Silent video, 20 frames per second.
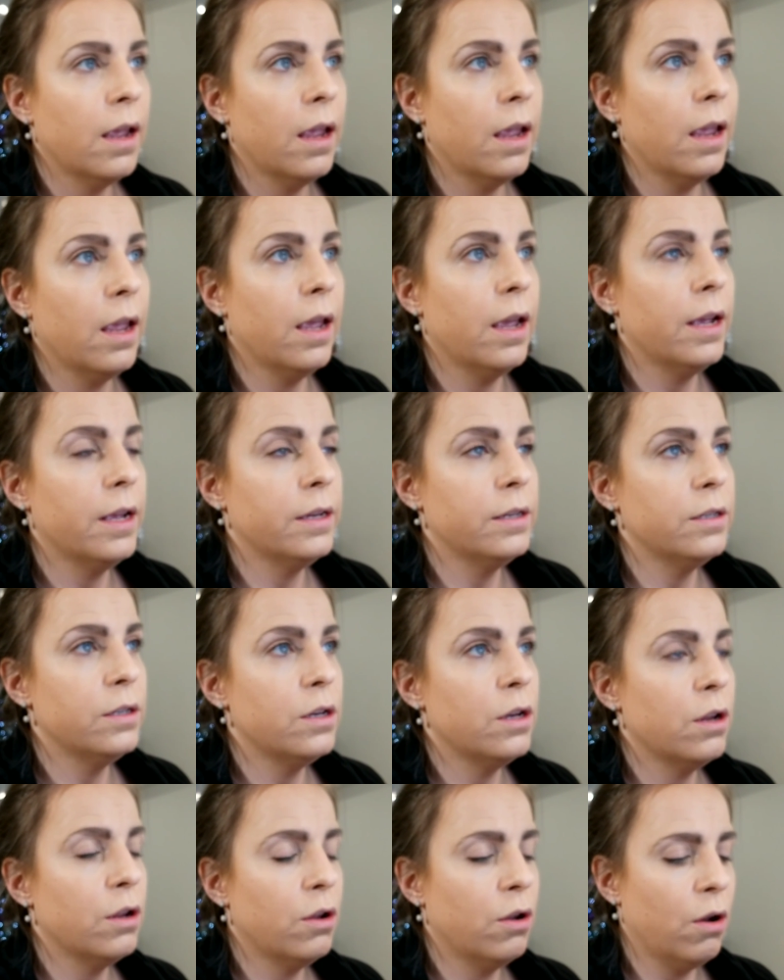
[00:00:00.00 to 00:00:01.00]

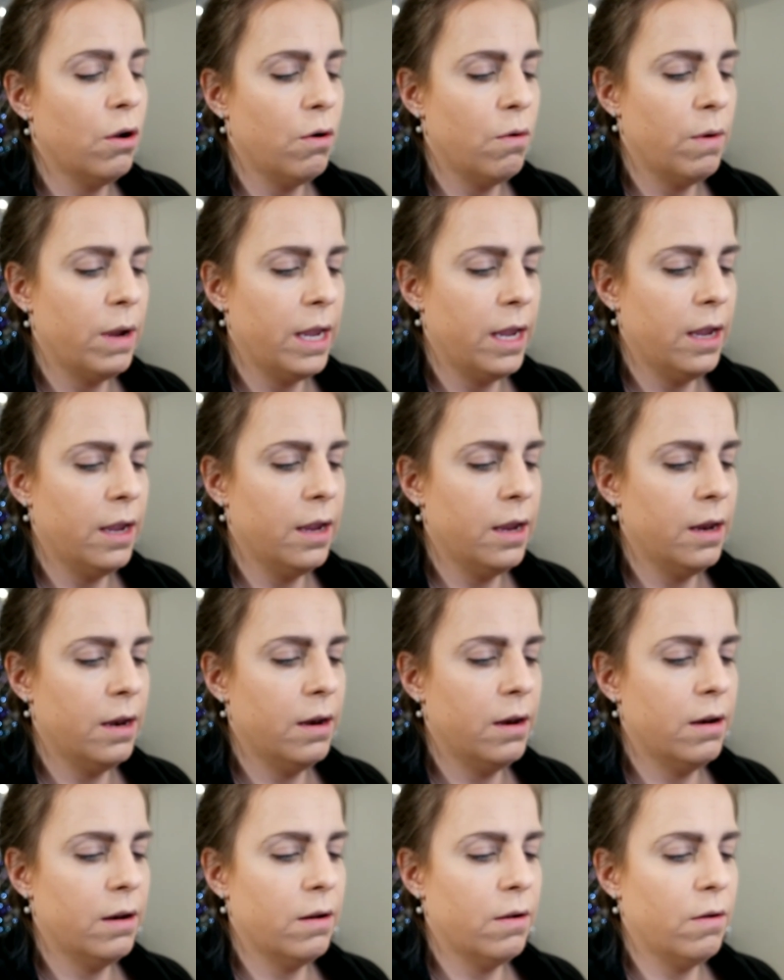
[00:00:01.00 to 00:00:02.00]
and go
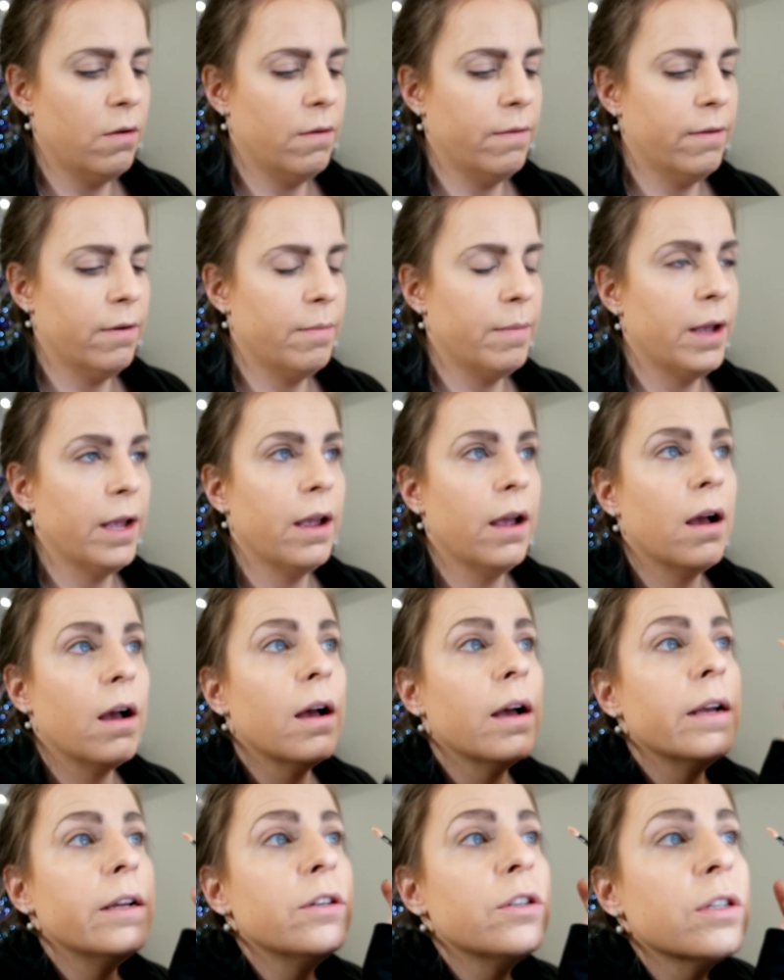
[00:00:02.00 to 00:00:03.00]
in over my eye,